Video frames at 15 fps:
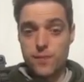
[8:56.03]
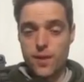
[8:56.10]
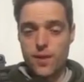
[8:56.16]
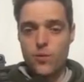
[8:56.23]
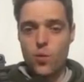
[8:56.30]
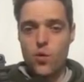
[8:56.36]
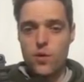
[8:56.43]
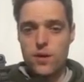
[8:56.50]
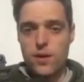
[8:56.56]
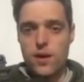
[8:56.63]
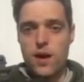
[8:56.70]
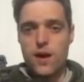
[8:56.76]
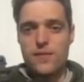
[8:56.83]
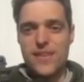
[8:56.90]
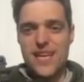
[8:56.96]
warn
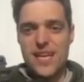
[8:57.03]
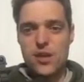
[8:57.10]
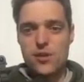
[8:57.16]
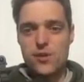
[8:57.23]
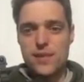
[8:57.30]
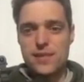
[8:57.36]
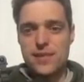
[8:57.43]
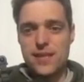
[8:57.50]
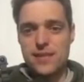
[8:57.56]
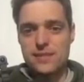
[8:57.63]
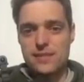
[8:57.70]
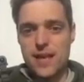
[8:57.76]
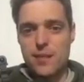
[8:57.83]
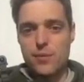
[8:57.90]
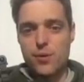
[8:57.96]
of increasing
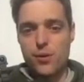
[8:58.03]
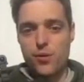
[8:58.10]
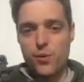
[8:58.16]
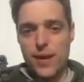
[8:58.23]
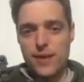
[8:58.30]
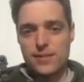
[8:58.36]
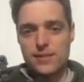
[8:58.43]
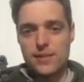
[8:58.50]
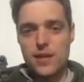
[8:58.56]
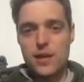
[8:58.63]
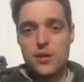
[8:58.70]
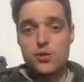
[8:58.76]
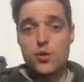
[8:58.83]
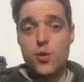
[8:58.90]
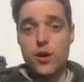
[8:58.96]
cyber threats
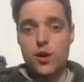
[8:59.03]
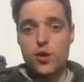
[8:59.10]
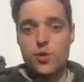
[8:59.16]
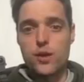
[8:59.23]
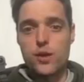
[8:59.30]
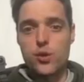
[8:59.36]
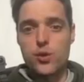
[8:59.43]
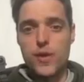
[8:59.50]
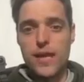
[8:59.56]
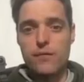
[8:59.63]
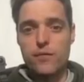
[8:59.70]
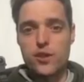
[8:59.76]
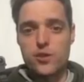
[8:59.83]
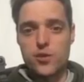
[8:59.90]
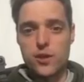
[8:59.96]
to our critical
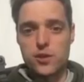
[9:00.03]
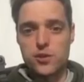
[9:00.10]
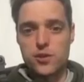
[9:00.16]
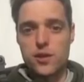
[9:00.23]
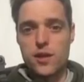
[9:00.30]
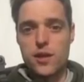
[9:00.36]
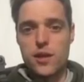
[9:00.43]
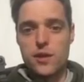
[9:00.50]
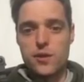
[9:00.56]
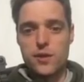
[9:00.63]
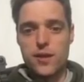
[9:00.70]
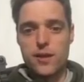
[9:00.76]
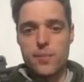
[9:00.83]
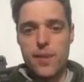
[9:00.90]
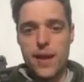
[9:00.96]
infrastructure
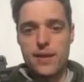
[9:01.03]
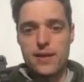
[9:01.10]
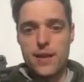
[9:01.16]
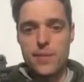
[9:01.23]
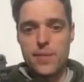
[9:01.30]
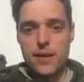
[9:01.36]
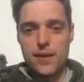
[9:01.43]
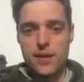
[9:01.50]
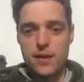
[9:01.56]
during the pandemic,